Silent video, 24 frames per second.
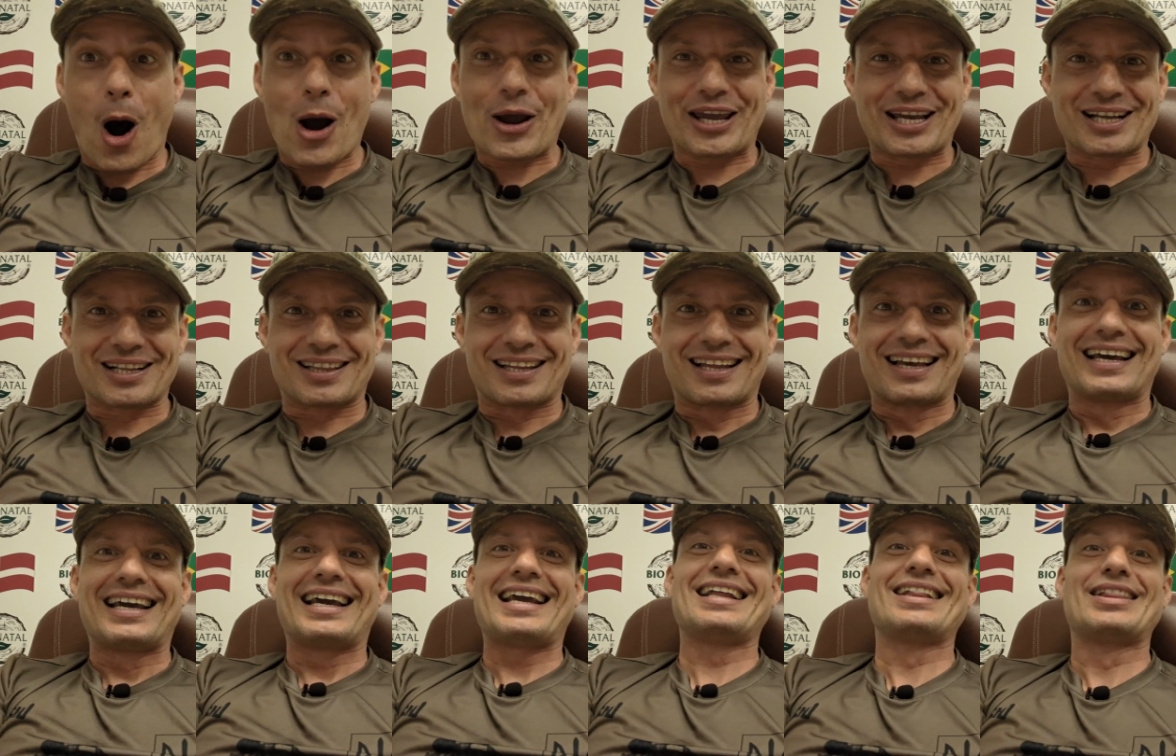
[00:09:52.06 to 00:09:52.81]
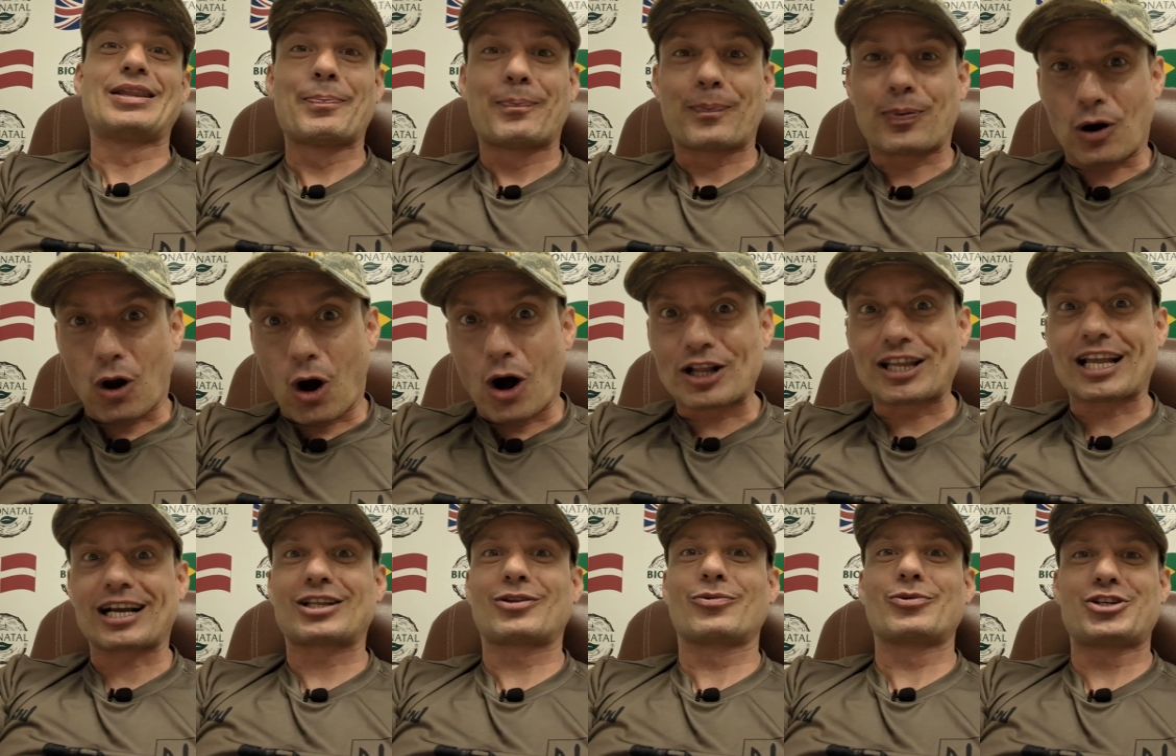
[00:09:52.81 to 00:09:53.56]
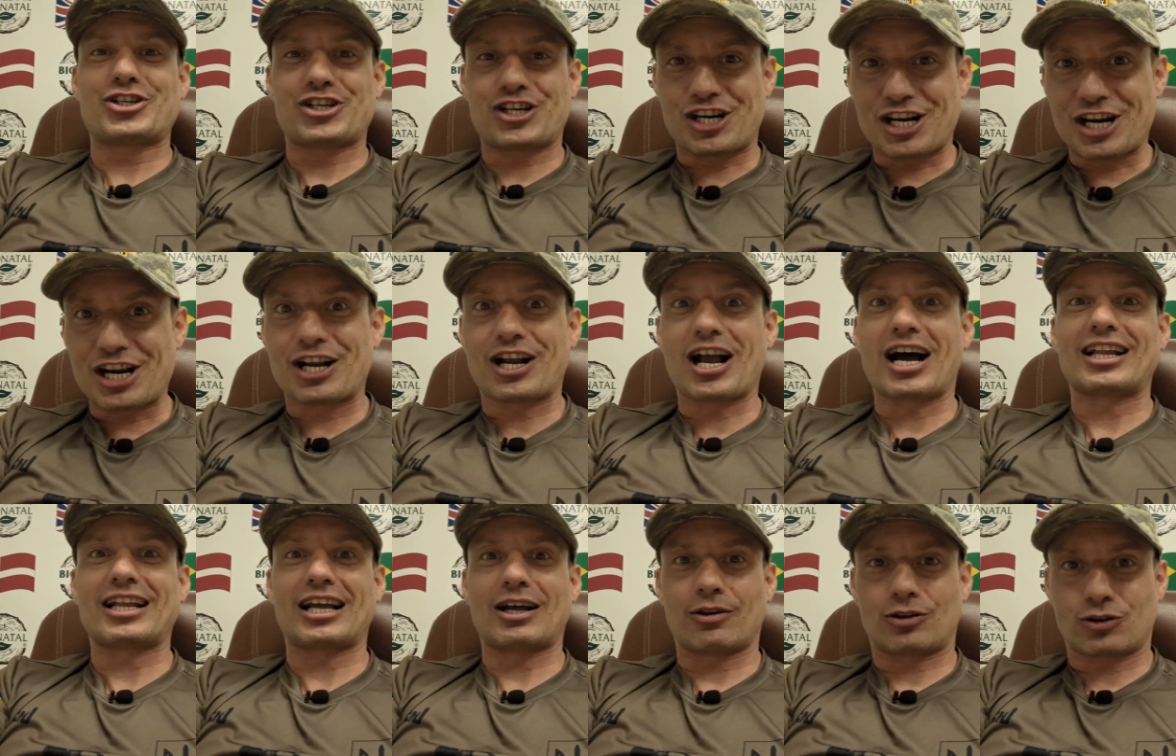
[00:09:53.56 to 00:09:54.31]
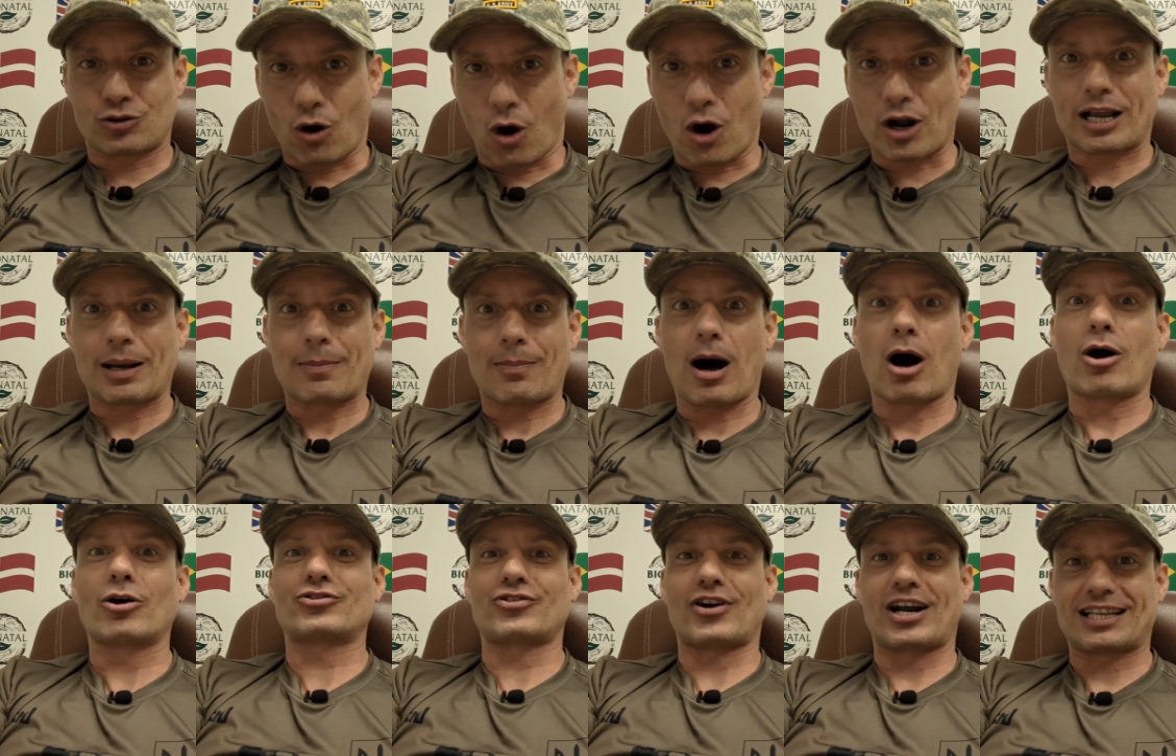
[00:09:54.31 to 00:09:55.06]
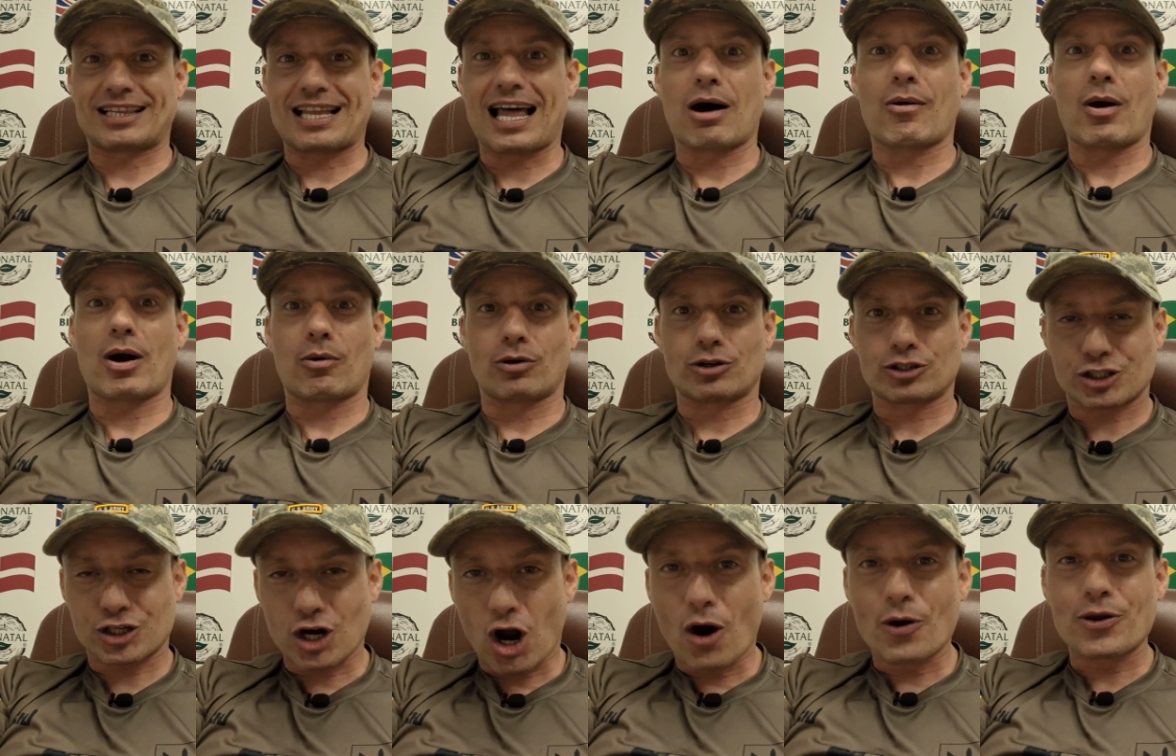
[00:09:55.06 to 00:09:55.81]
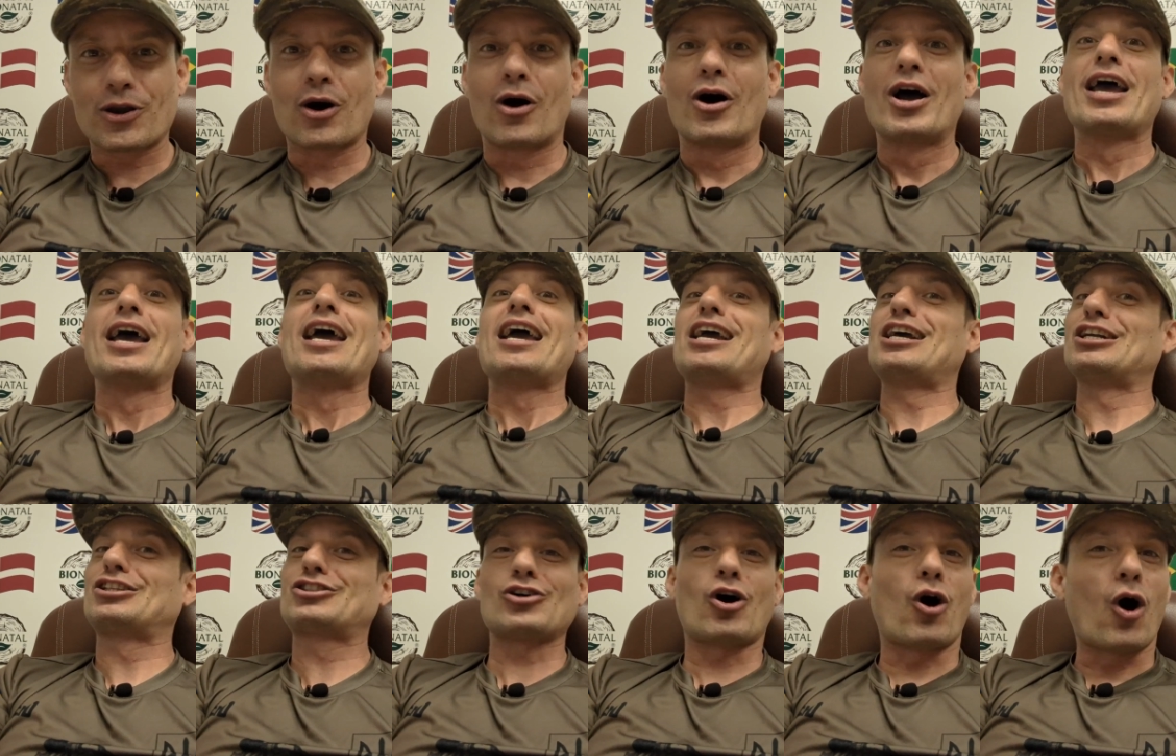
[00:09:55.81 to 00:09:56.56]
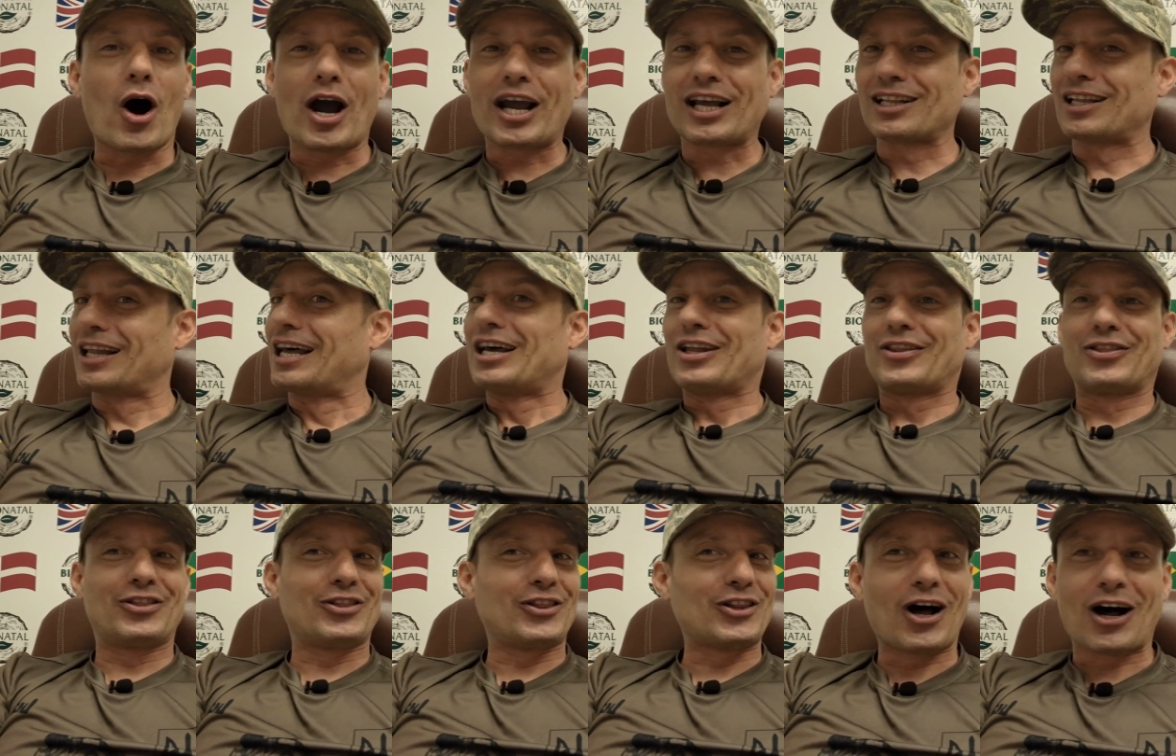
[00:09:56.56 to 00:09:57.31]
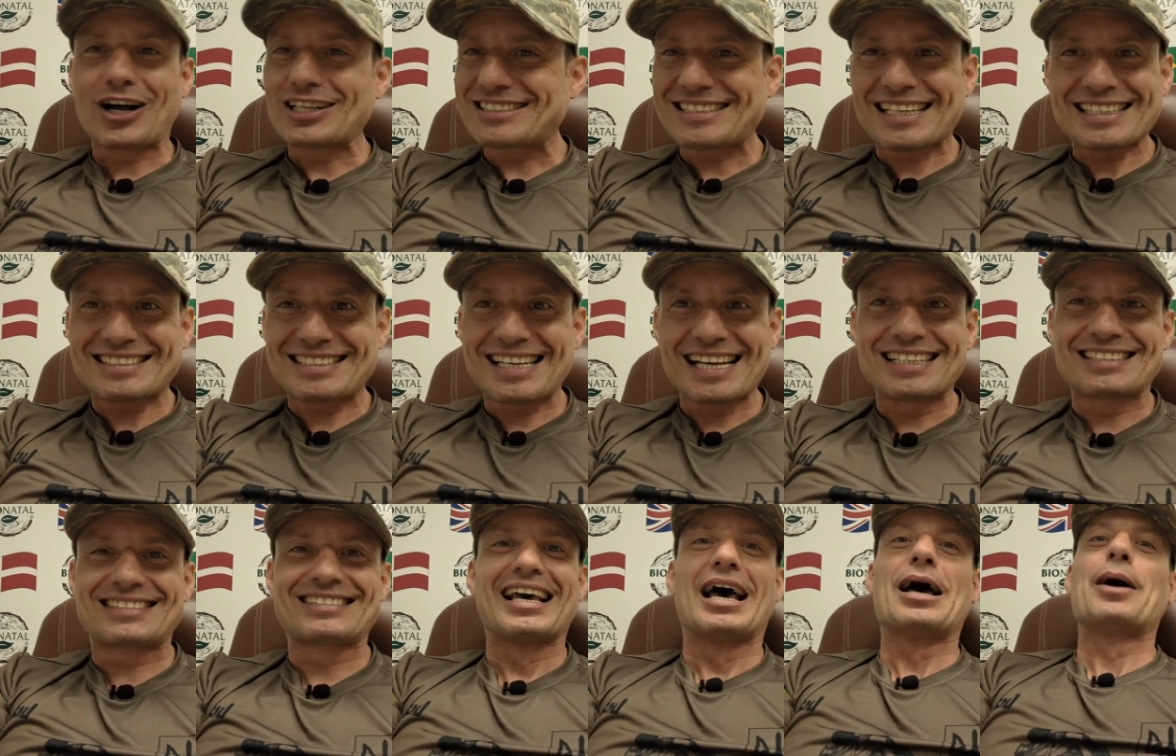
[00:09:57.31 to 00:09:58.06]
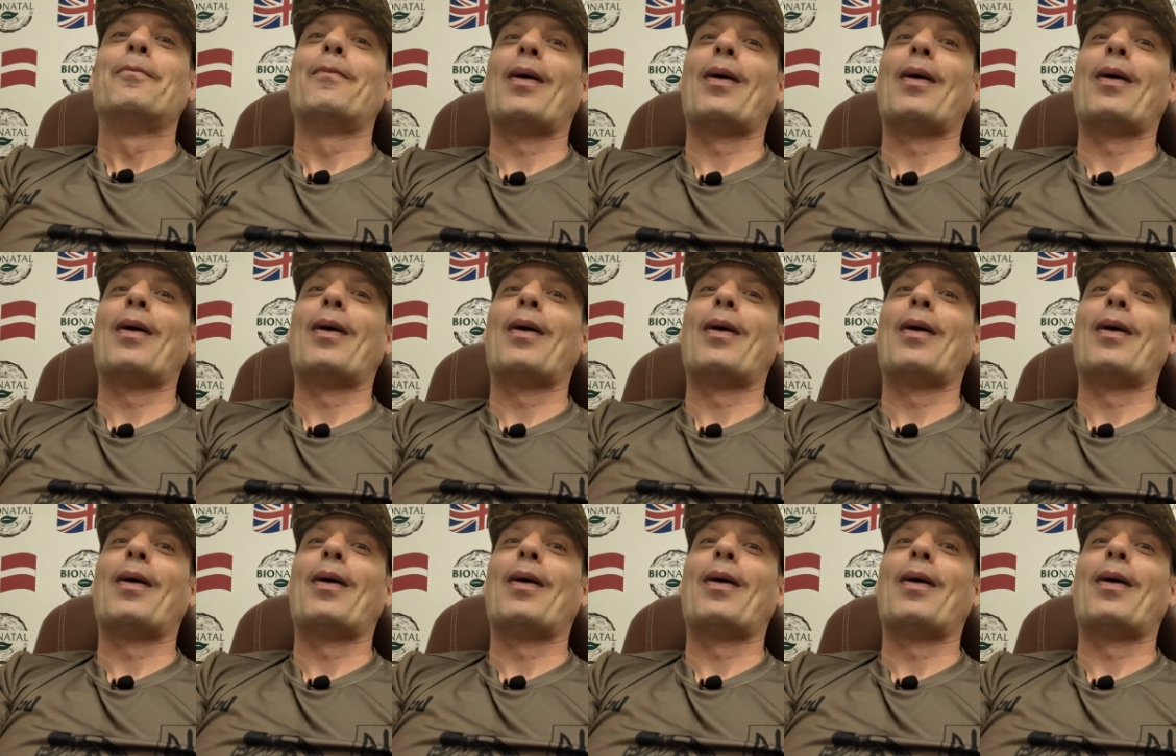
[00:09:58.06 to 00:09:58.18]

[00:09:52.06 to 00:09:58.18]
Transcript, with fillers: oil. In the product which she gonna talk about right now, I will show you, it's oil, not the seeds.